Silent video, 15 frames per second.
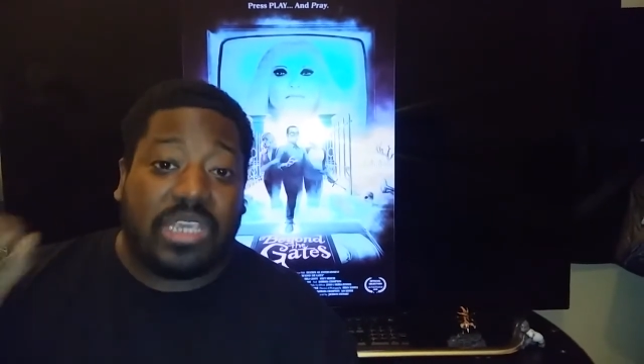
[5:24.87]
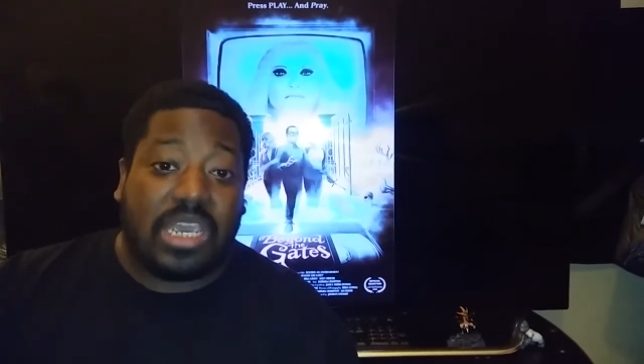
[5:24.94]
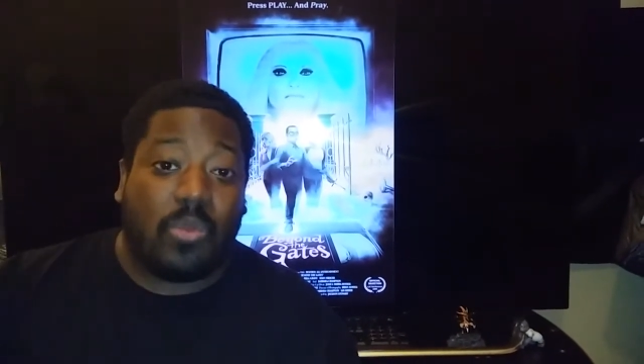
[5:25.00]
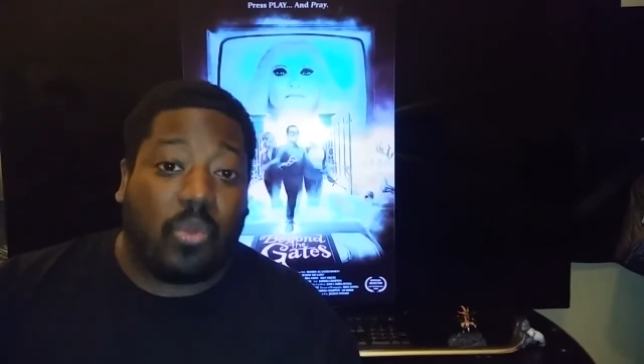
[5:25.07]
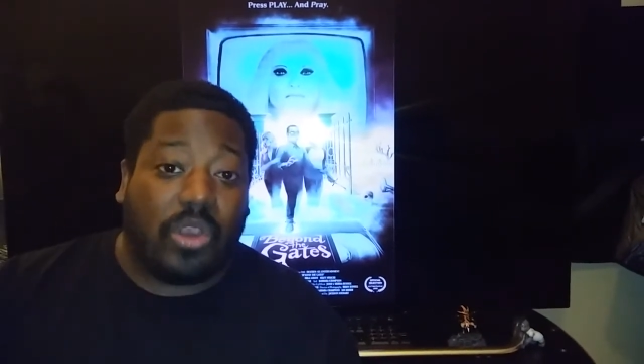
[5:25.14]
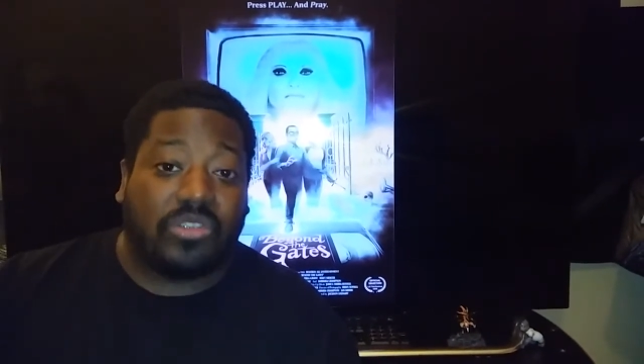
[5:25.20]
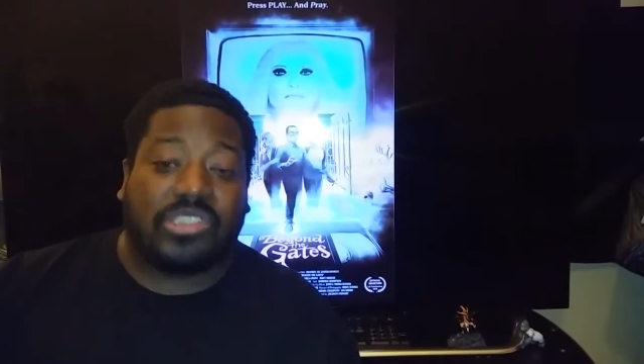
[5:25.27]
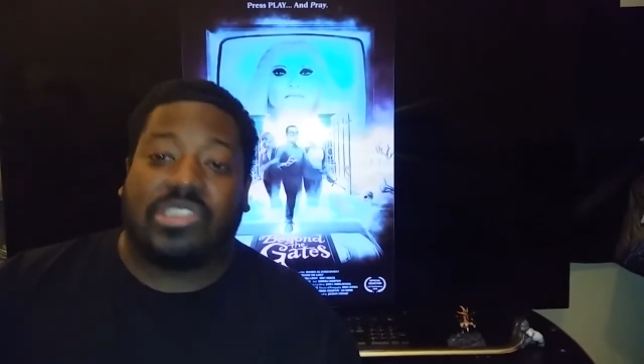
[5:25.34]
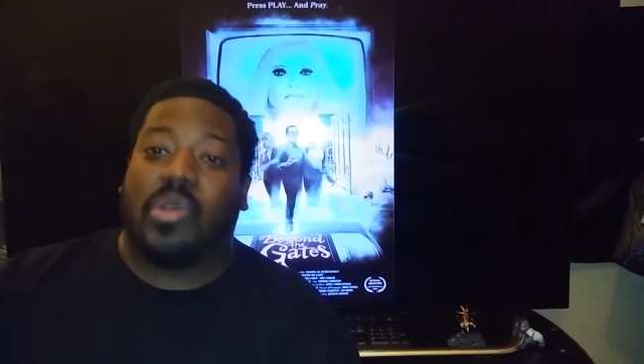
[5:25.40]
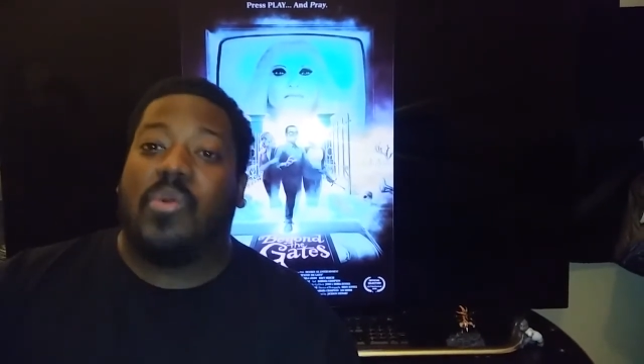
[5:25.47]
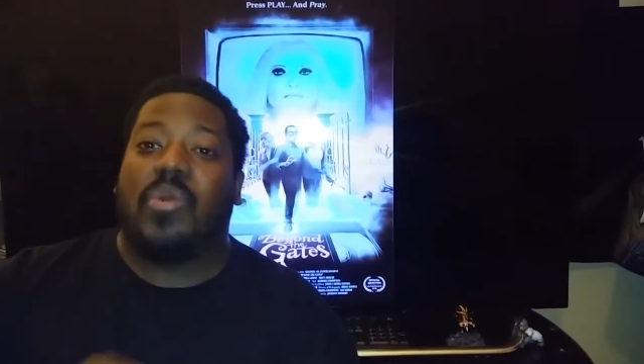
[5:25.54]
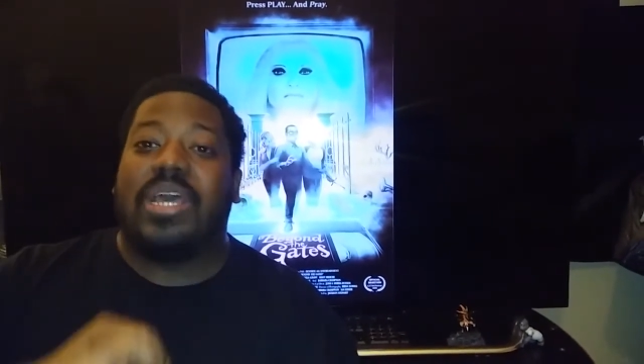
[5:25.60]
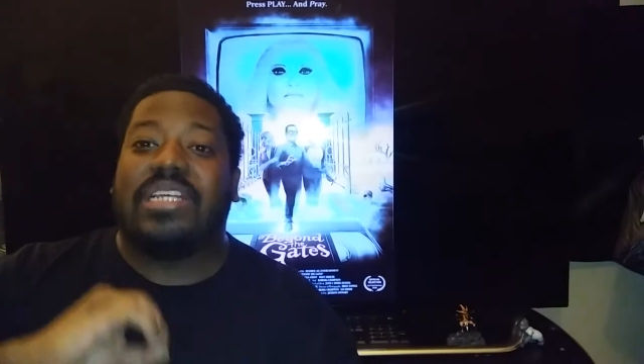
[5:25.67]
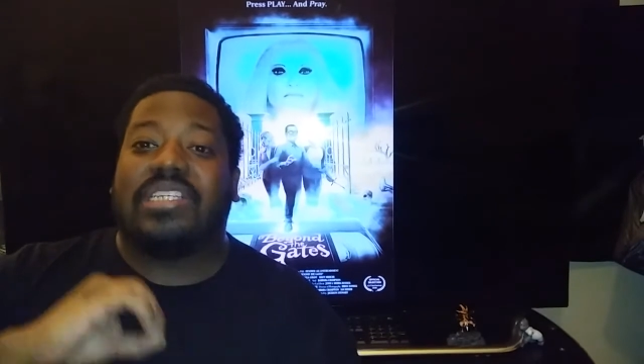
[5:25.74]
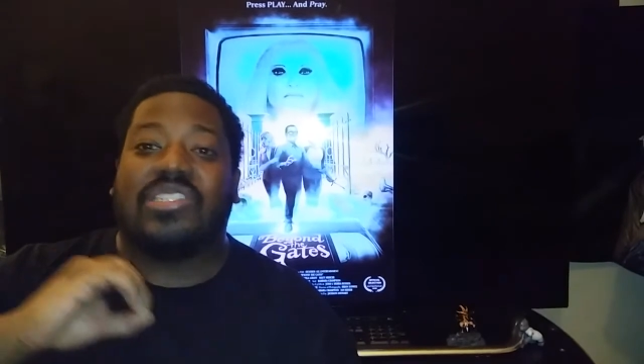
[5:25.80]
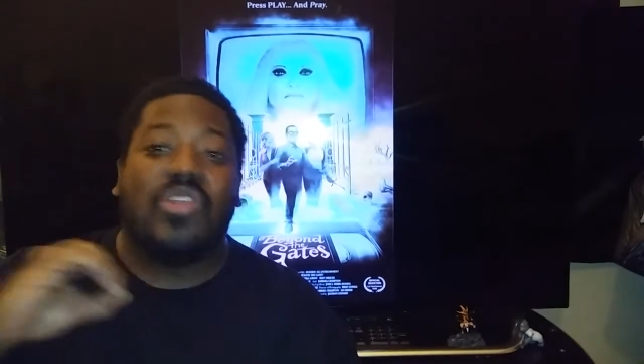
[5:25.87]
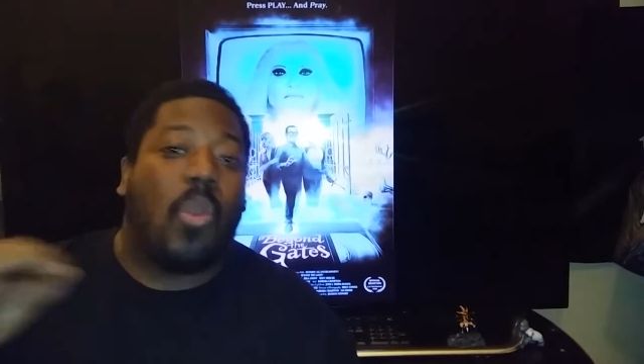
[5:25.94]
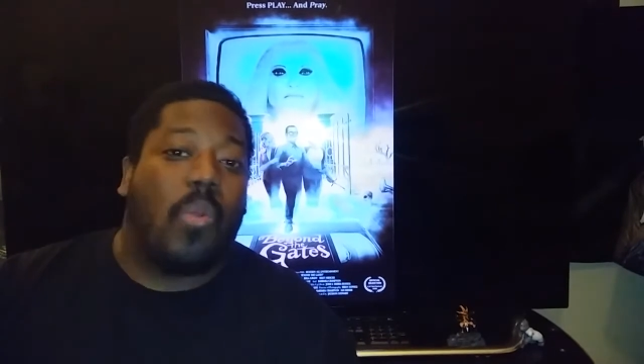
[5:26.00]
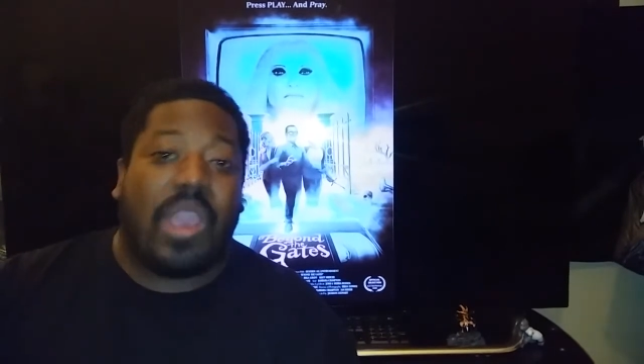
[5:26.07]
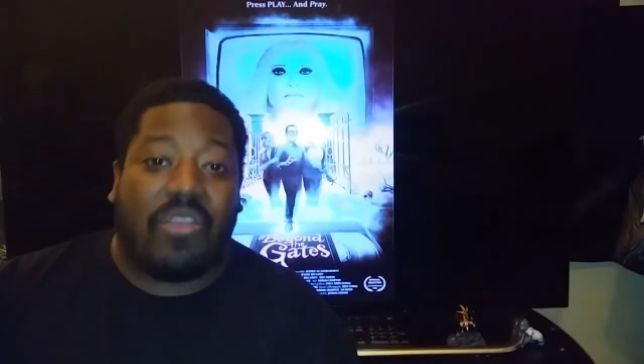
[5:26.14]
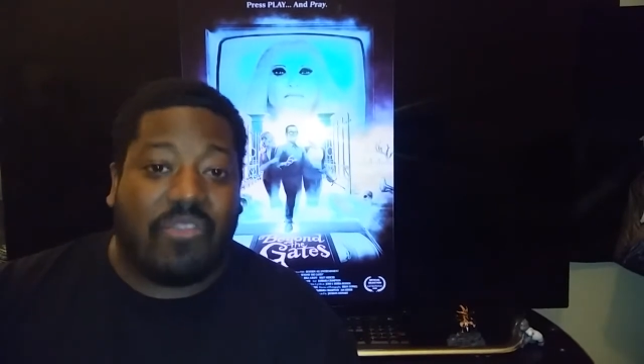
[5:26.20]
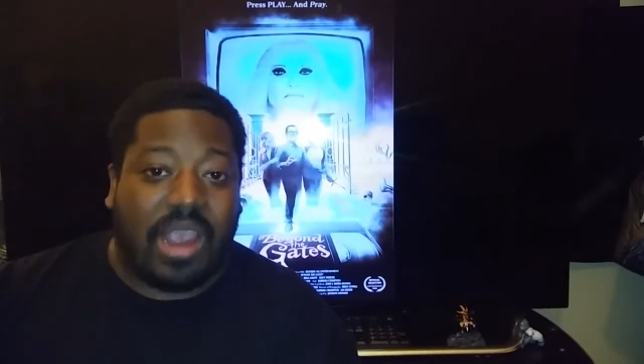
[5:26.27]
get worse. So it's no
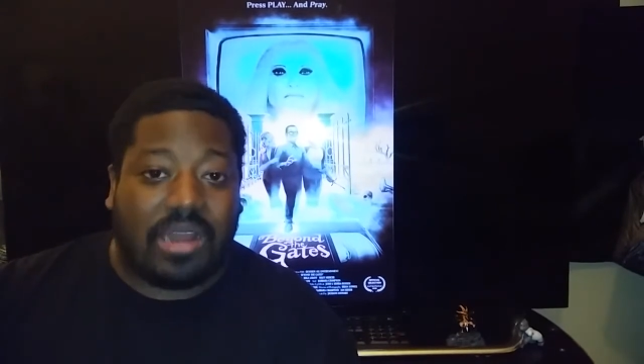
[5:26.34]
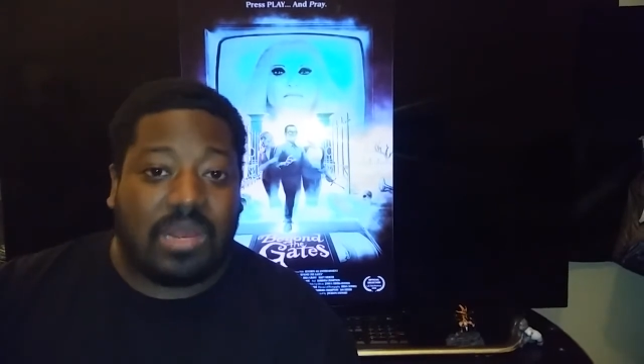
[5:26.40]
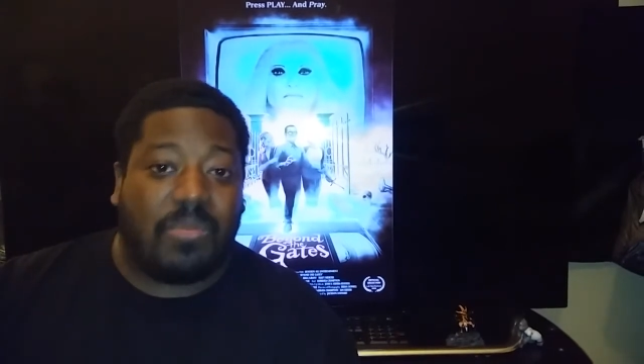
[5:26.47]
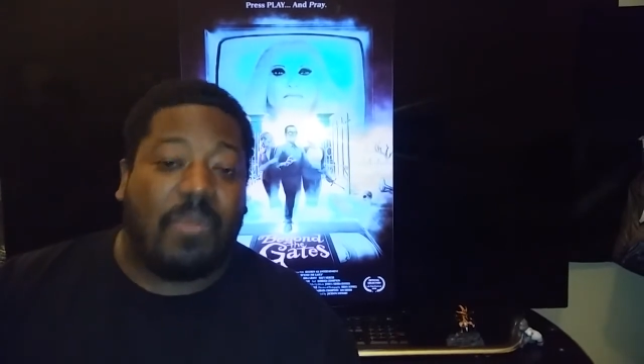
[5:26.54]
way around it.